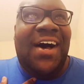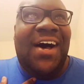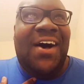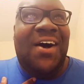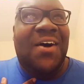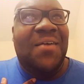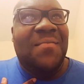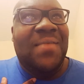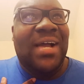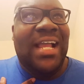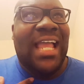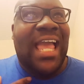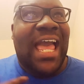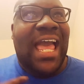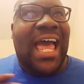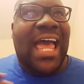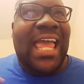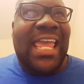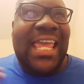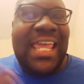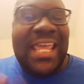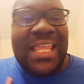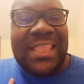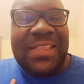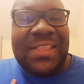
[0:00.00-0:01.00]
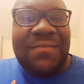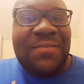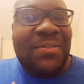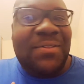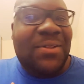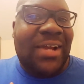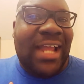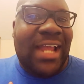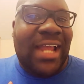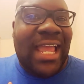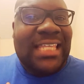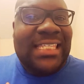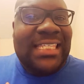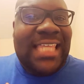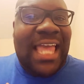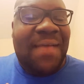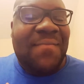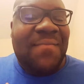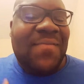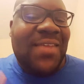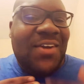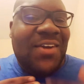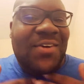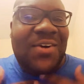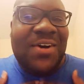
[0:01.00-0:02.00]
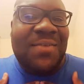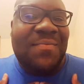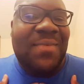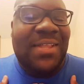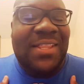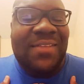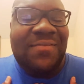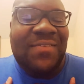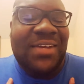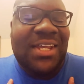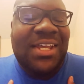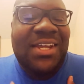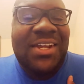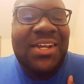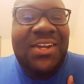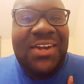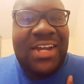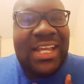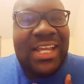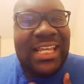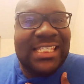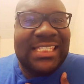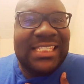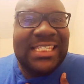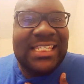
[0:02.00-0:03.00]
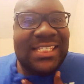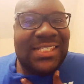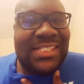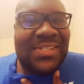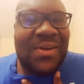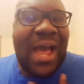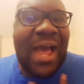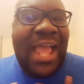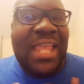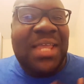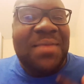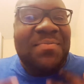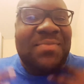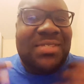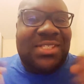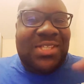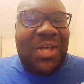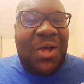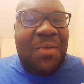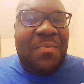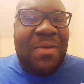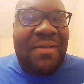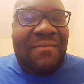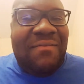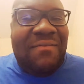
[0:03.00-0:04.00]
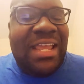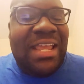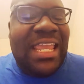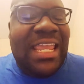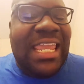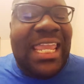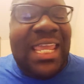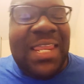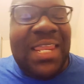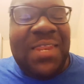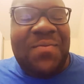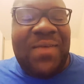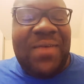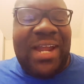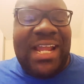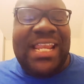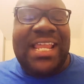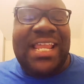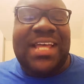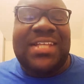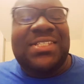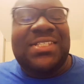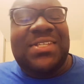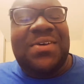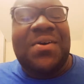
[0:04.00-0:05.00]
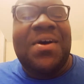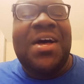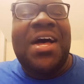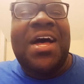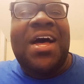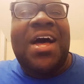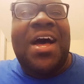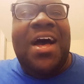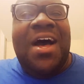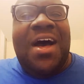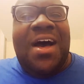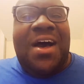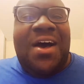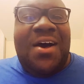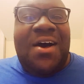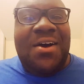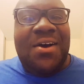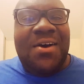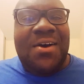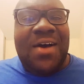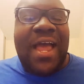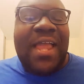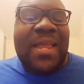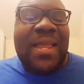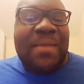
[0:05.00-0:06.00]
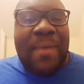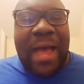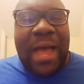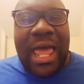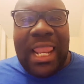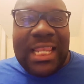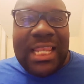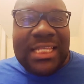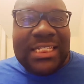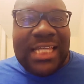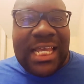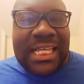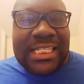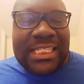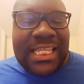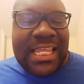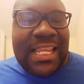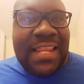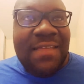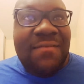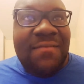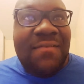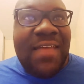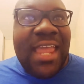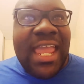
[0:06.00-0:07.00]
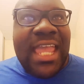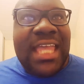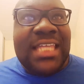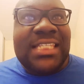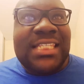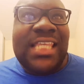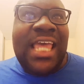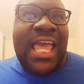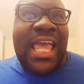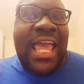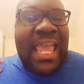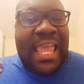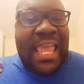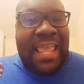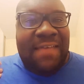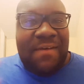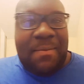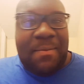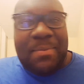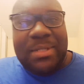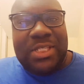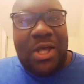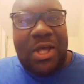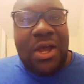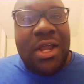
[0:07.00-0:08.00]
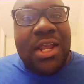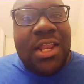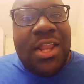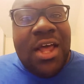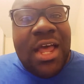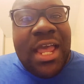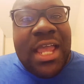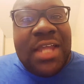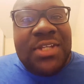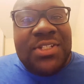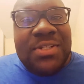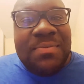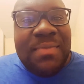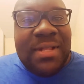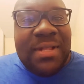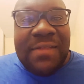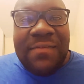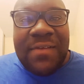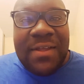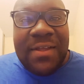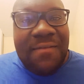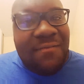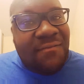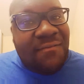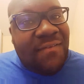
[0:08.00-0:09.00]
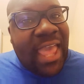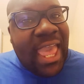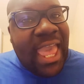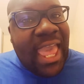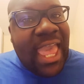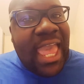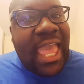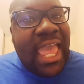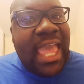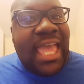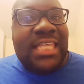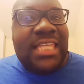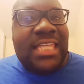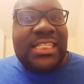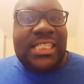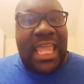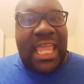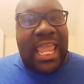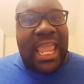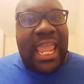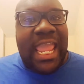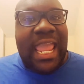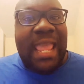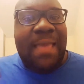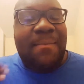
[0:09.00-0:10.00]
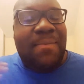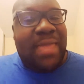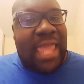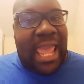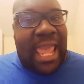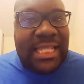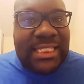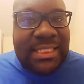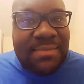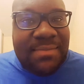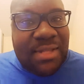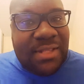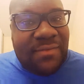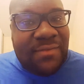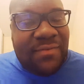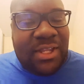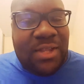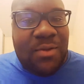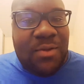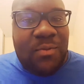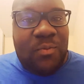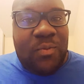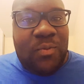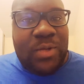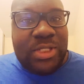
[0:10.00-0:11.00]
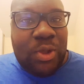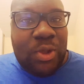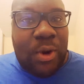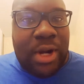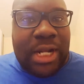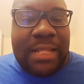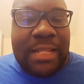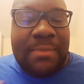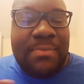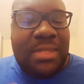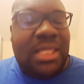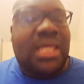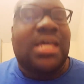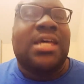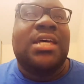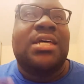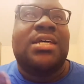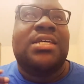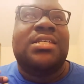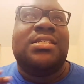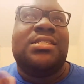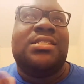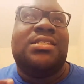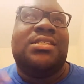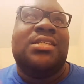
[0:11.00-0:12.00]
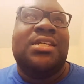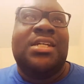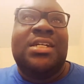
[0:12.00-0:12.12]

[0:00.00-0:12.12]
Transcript: oh my God, Hit the Floor has got me going motherfucking crazy. So I am so motherfucking giddy right now. So I apologize in advance if I be talking on extra motherfucking fast and be acting motherfucking retarded, because